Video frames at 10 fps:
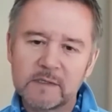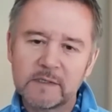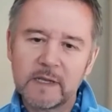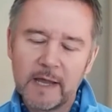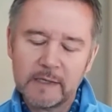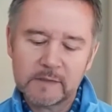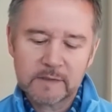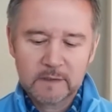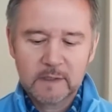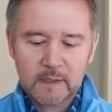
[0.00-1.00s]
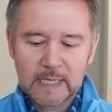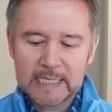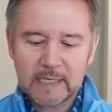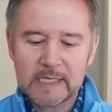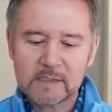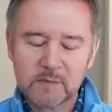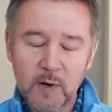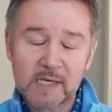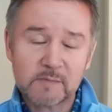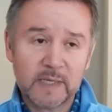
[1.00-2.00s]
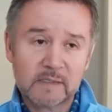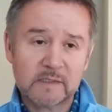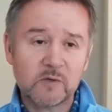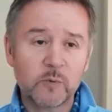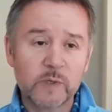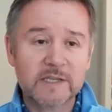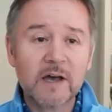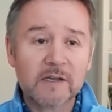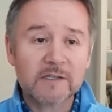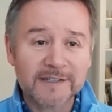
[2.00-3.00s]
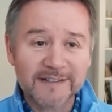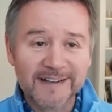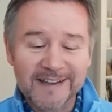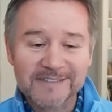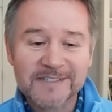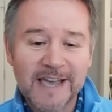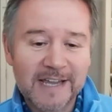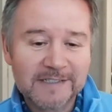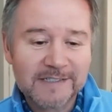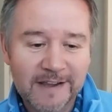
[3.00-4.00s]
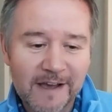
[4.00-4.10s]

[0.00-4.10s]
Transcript: And he surprised me, as he always does, and said,